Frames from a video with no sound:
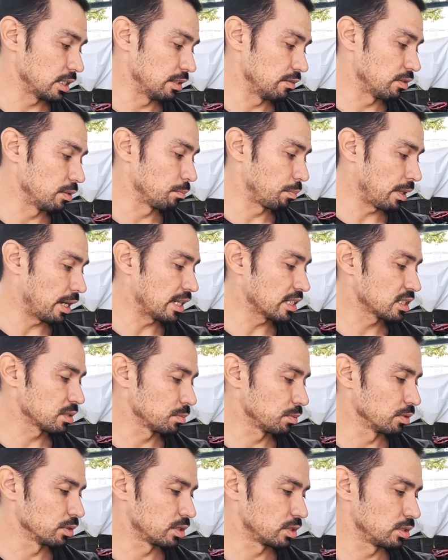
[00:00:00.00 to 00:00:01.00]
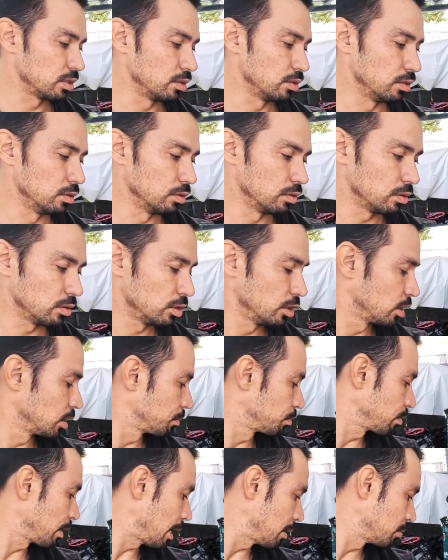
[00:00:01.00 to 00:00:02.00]
even possible to, you
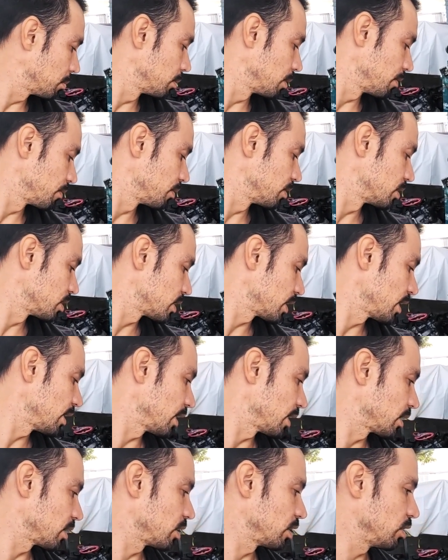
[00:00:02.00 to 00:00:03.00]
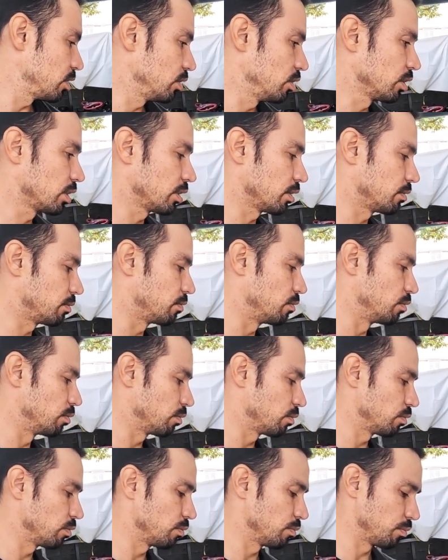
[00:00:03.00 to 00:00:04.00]
could probably even say that you could
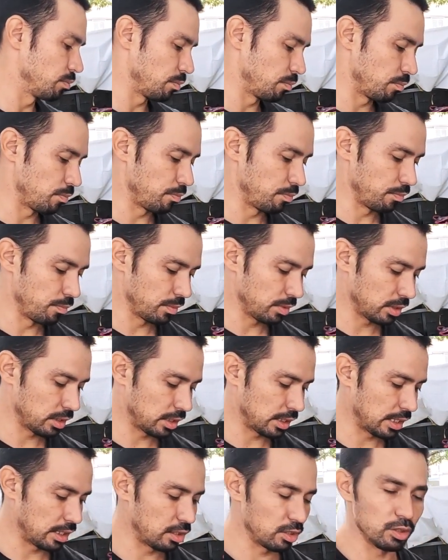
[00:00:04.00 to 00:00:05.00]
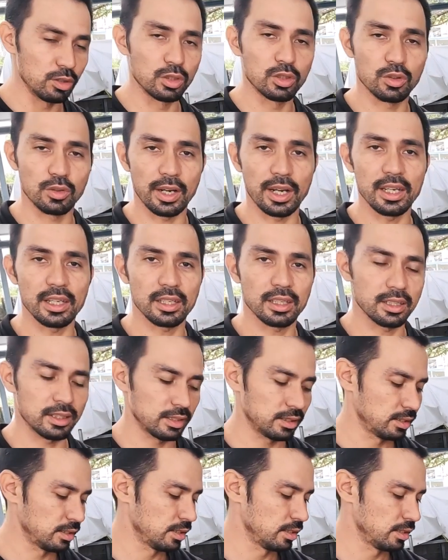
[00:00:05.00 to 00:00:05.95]
get a new crank,